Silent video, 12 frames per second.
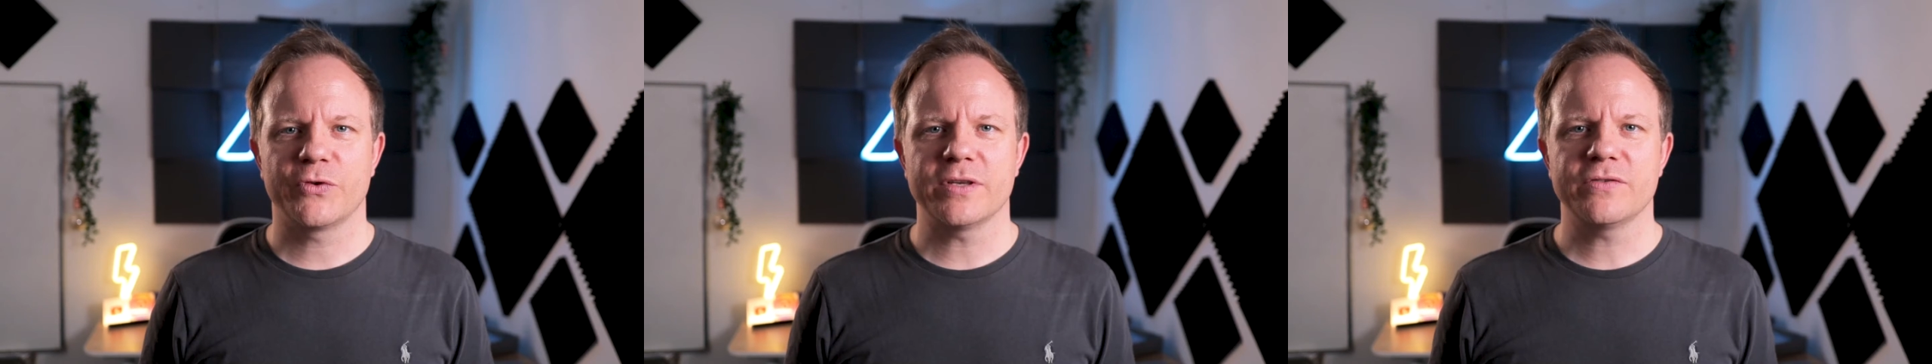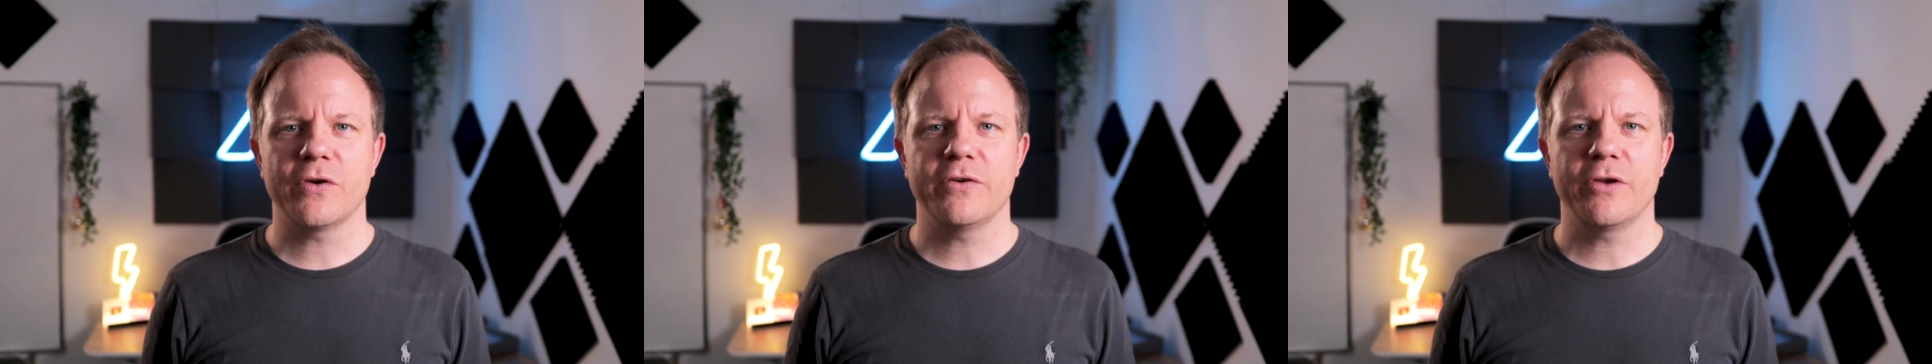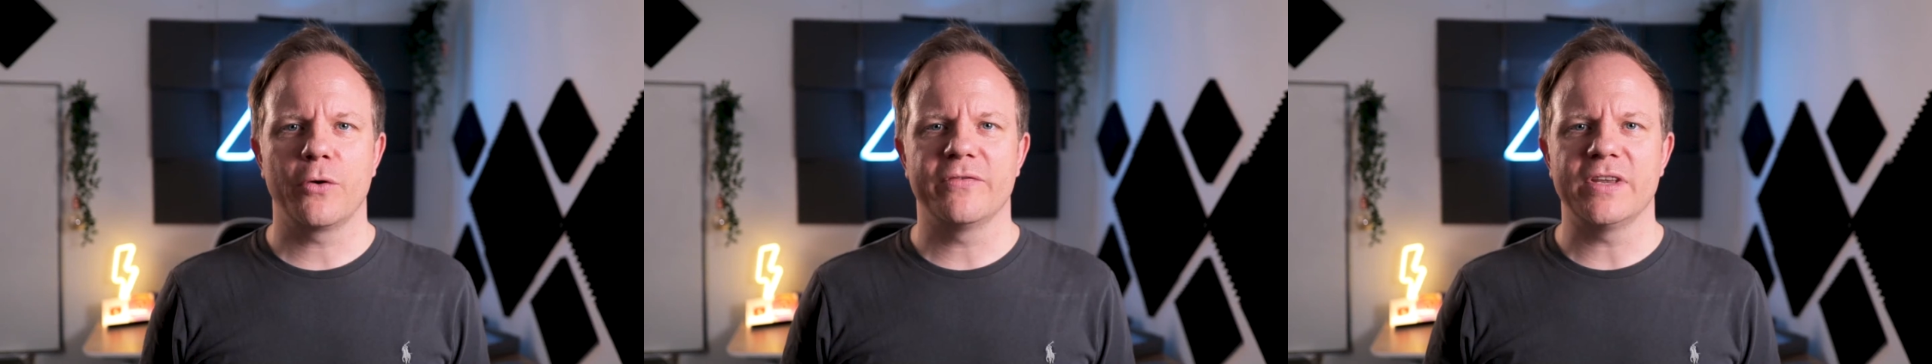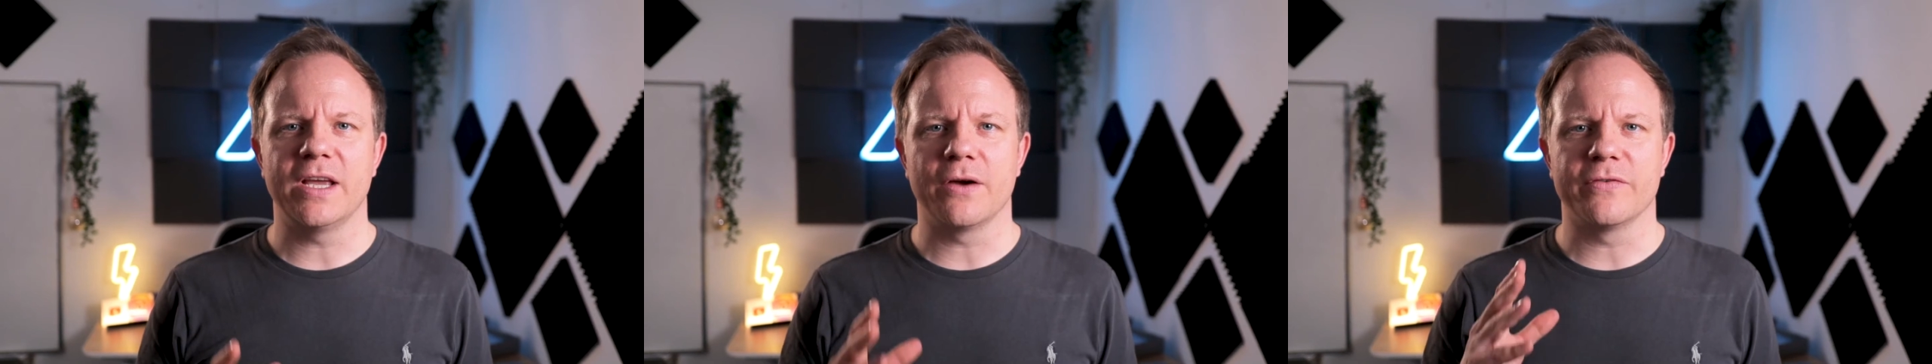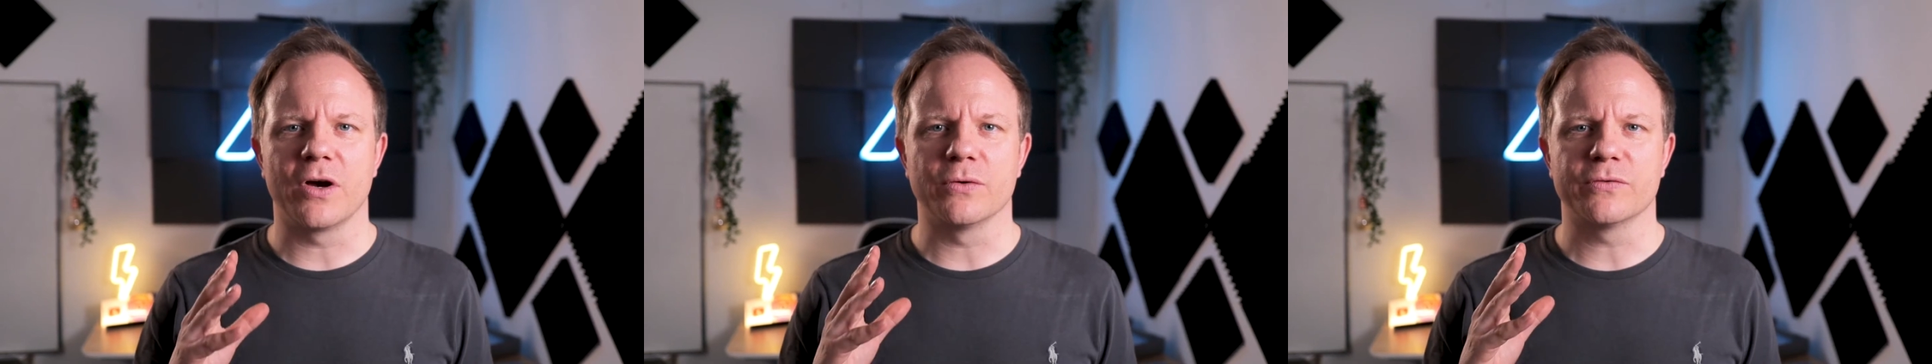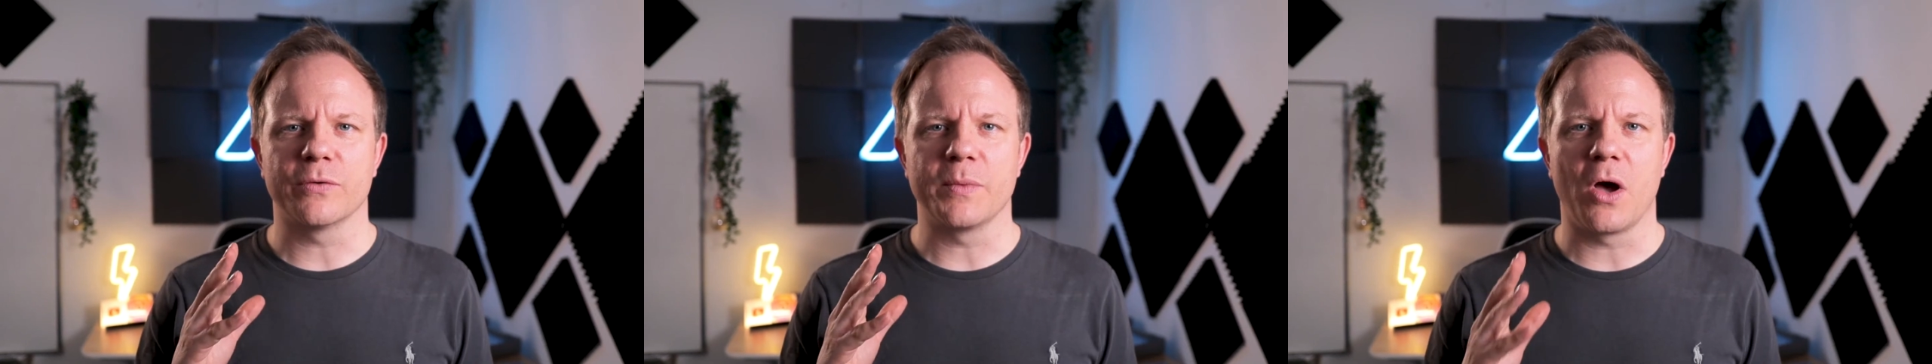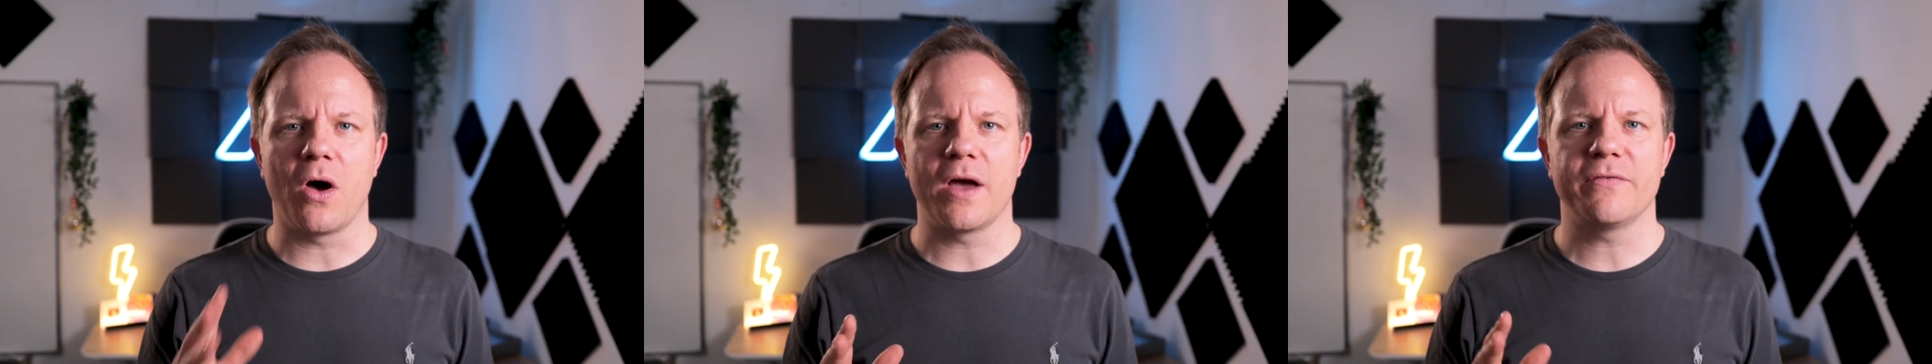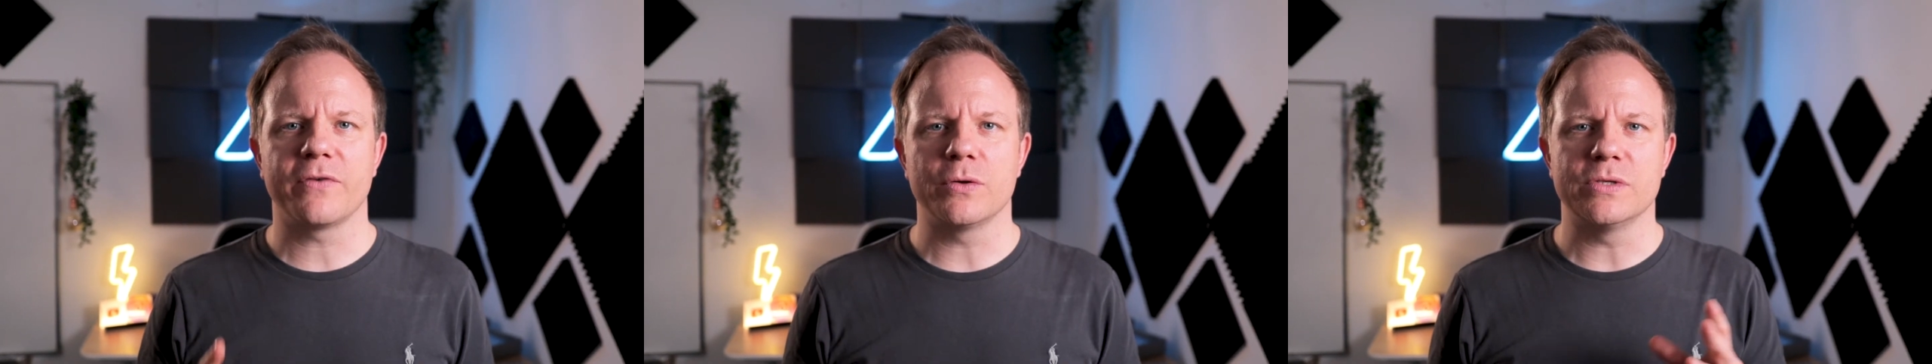Transferring your video files from your
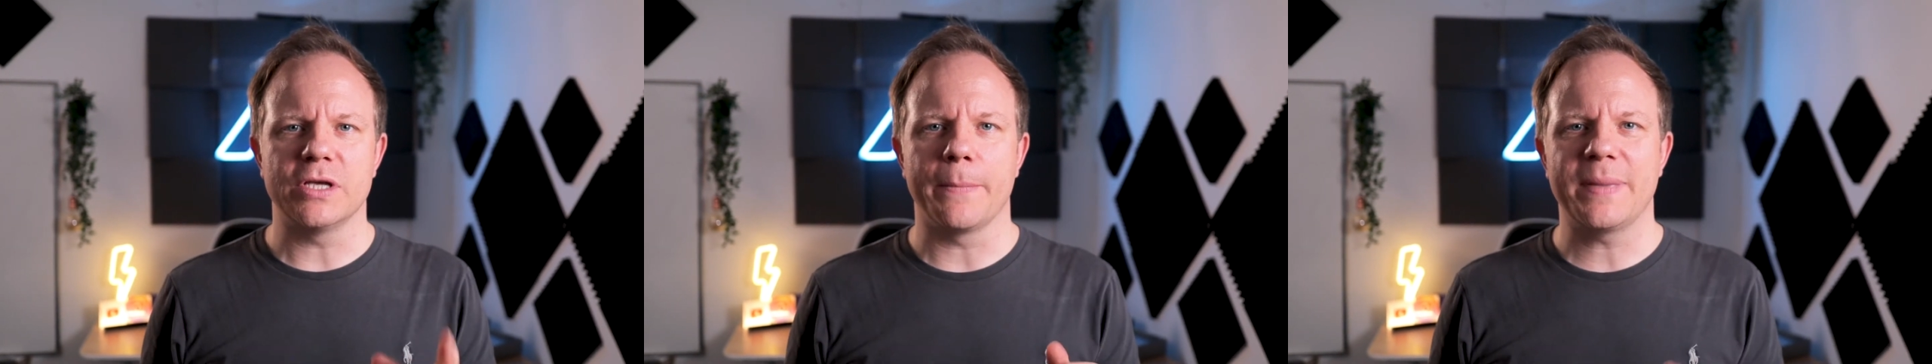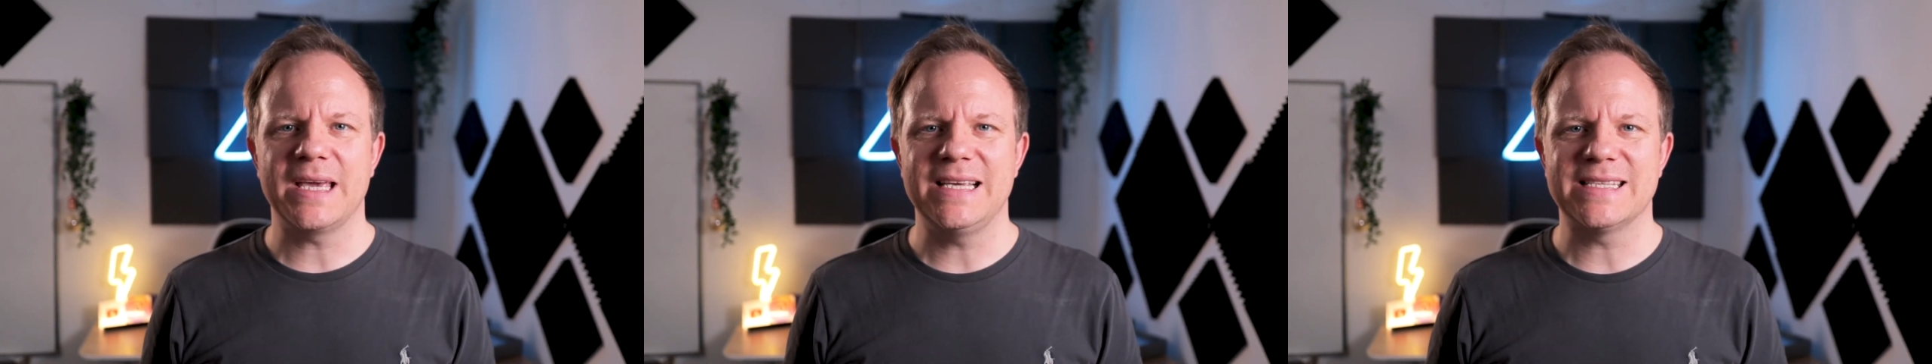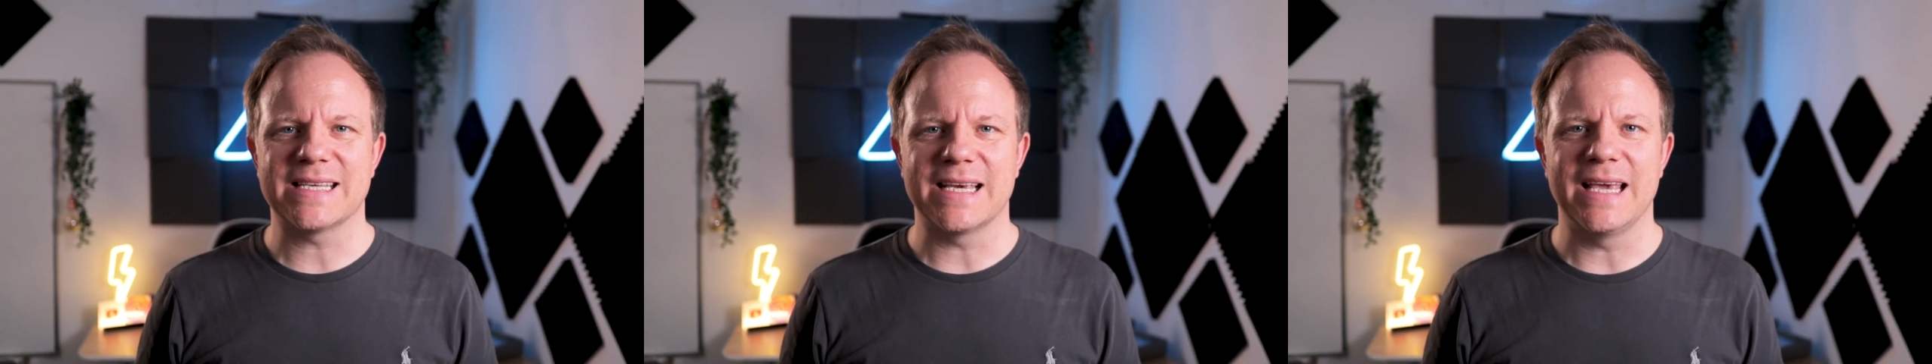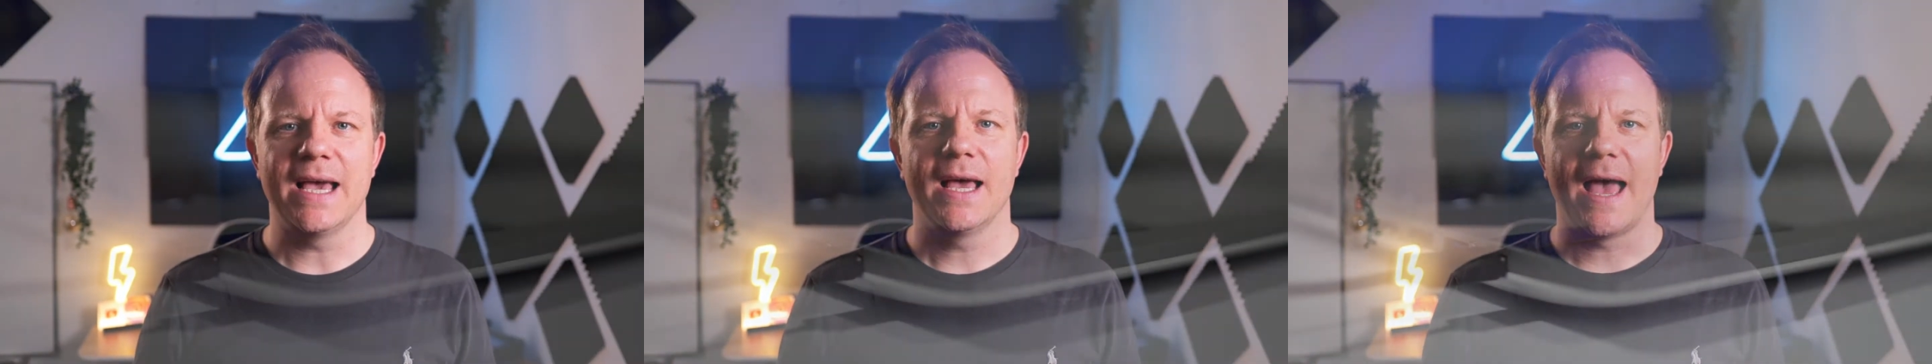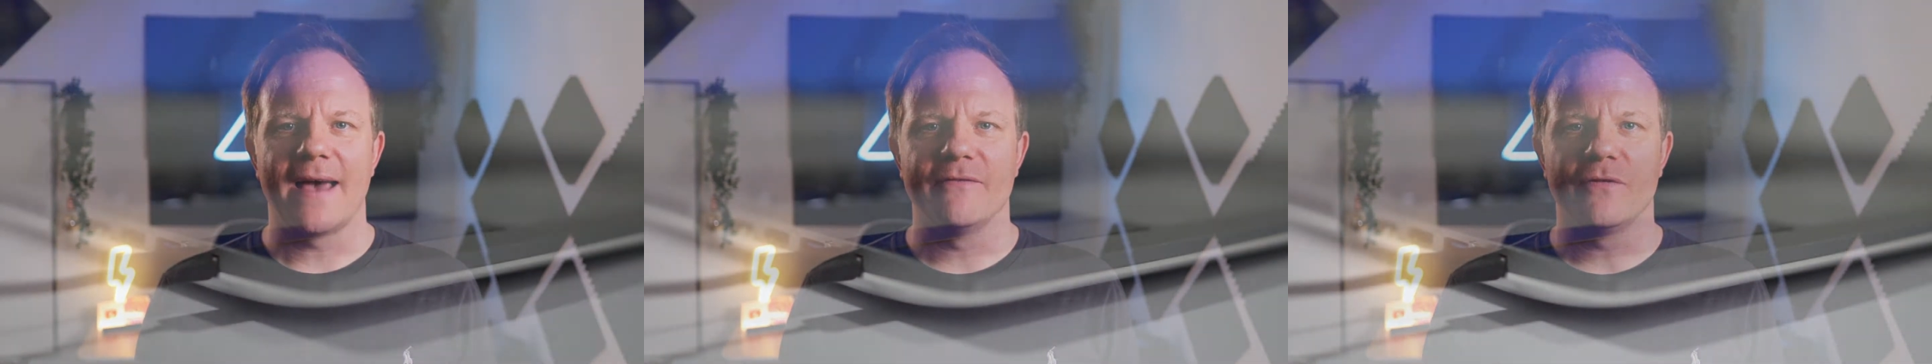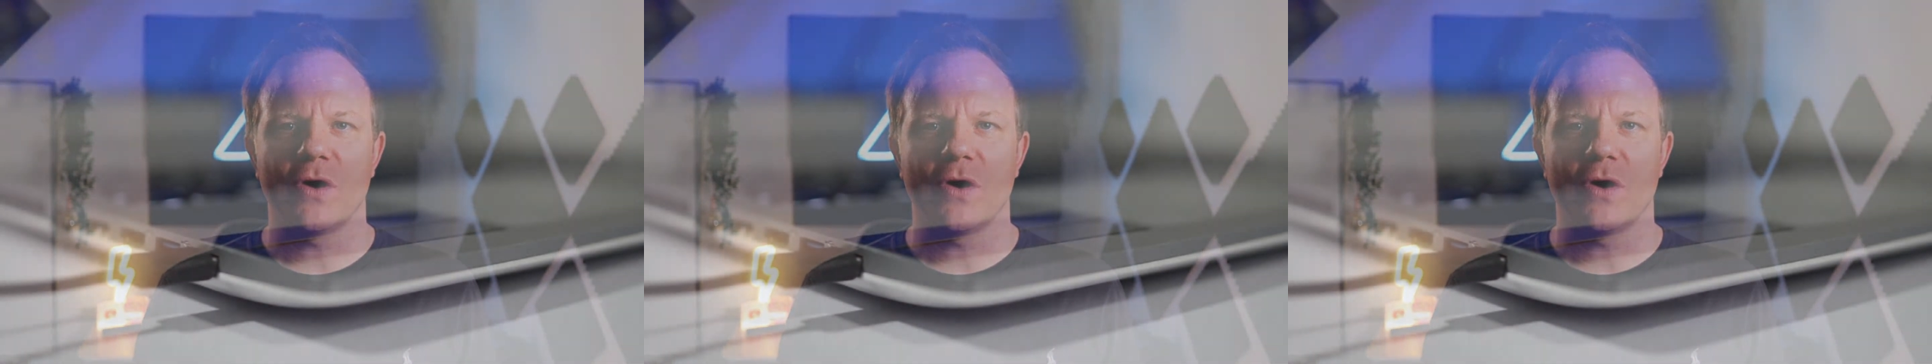iPhone to your PC and